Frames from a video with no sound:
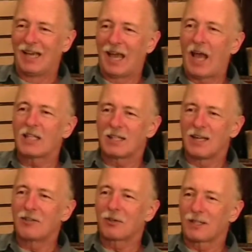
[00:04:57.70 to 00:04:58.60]

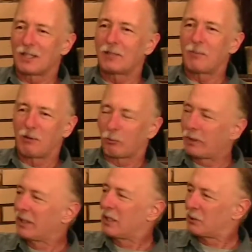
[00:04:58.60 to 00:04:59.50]
It's been a
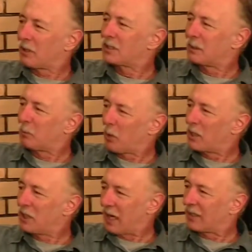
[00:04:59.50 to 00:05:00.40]
really interesting
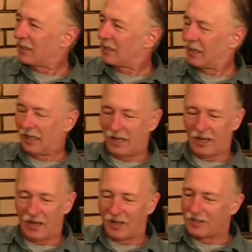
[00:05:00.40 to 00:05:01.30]
project,
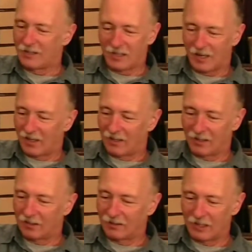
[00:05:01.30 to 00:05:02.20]
and
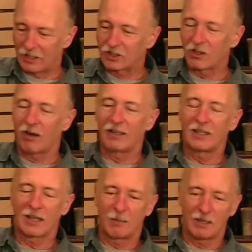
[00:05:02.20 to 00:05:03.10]
it's starting to
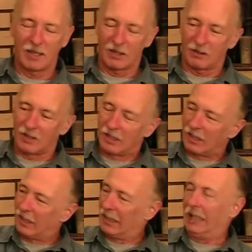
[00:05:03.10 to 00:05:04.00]
come together.
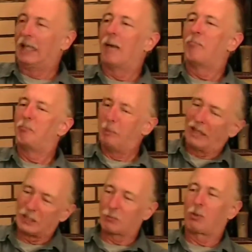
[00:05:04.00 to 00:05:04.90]
The
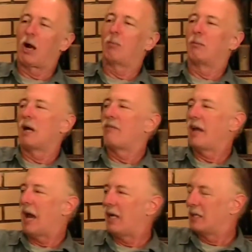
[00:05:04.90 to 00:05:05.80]
biggest problem I've
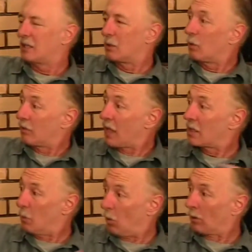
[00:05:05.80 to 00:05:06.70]
had is that we've got
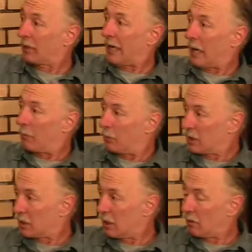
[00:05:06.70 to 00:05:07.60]
some older cameras
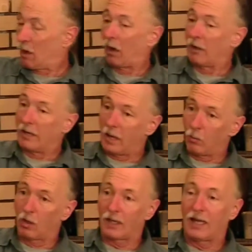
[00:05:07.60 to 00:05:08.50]
that are
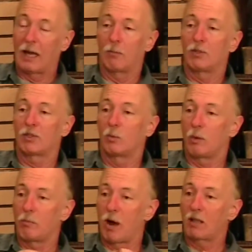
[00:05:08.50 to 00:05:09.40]
network cameras, and we
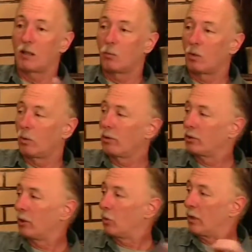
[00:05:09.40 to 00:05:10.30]
bought them when we were
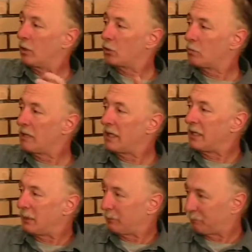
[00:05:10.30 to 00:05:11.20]
doing Windows
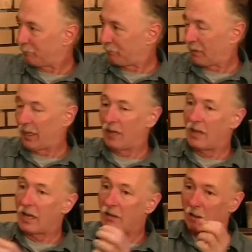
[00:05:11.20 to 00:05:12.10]
Media. And
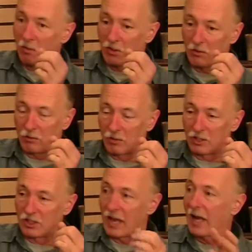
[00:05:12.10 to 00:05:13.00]
the
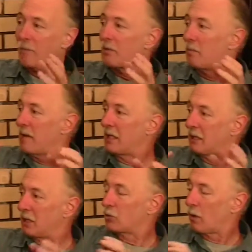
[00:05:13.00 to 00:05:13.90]
setup to make
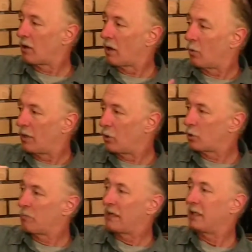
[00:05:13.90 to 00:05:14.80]
these run on a Windows
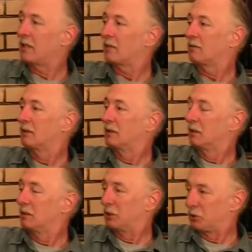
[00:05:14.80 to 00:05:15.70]
Media
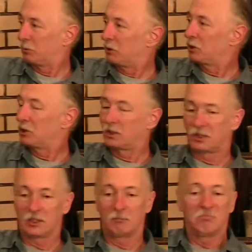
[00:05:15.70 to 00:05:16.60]
distribution
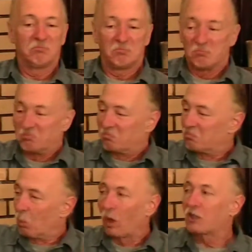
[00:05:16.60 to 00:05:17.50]
system
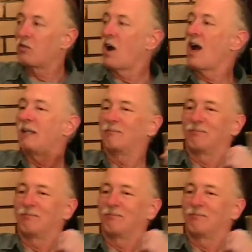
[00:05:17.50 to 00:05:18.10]
works fine.